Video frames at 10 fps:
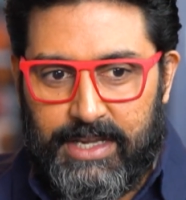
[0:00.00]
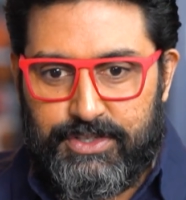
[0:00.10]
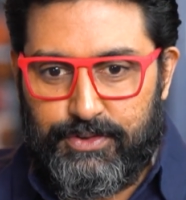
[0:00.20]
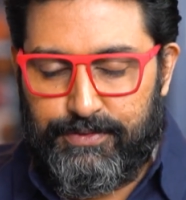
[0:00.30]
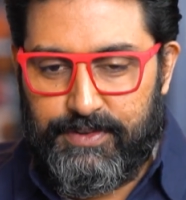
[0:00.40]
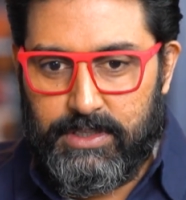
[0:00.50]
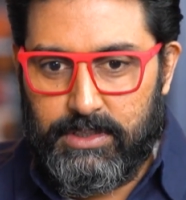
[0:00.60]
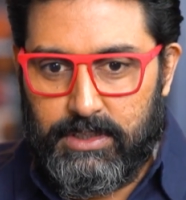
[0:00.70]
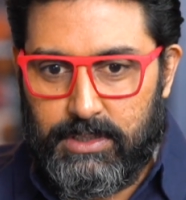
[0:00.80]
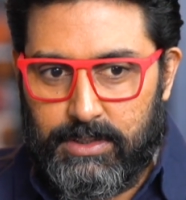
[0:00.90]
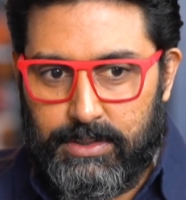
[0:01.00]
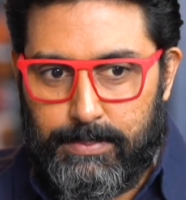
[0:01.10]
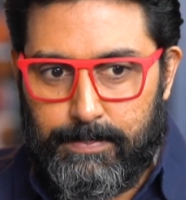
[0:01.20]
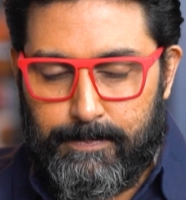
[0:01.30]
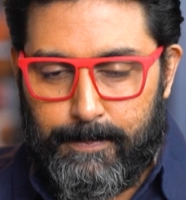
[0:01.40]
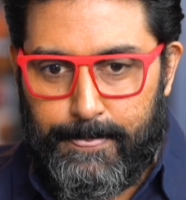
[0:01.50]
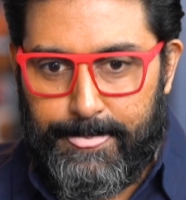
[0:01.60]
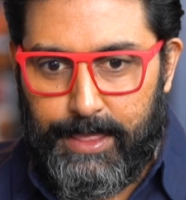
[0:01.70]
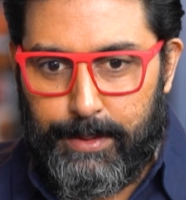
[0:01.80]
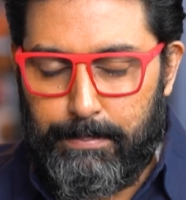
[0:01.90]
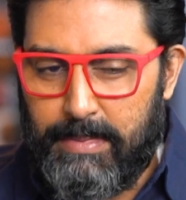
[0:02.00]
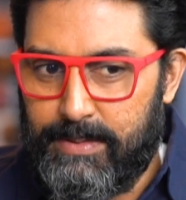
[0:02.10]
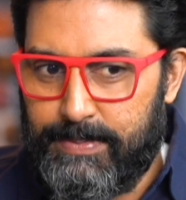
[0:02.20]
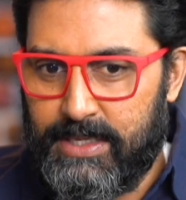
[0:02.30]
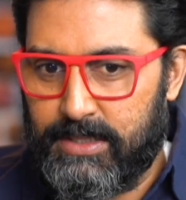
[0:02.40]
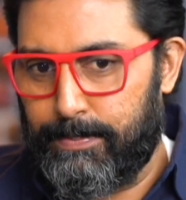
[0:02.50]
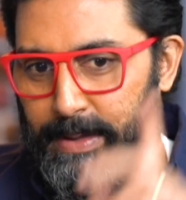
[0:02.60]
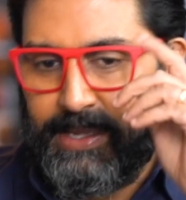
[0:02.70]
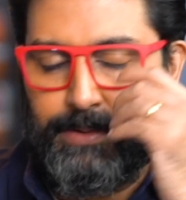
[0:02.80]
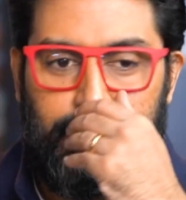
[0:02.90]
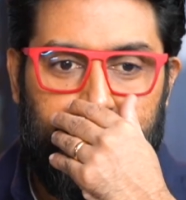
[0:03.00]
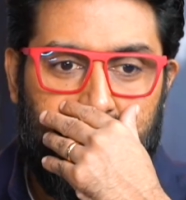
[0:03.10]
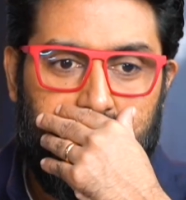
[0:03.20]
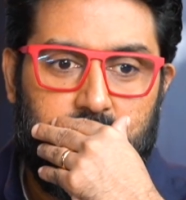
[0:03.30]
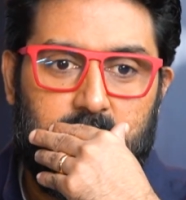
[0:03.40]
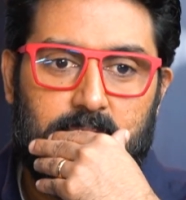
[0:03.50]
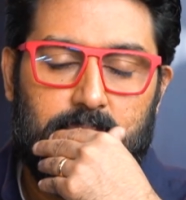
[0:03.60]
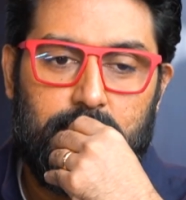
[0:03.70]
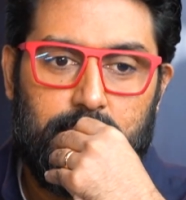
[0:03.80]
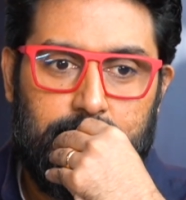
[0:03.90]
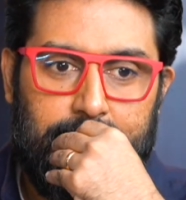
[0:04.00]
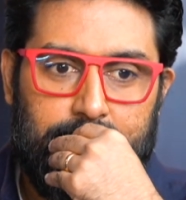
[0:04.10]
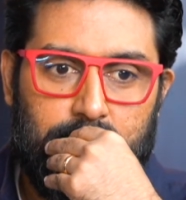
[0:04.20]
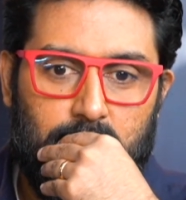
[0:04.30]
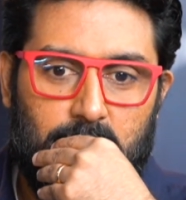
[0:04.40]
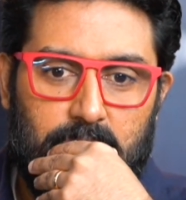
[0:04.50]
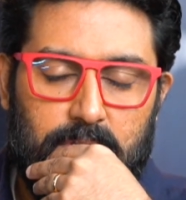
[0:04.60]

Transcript: I just feel maybe at the back of my head that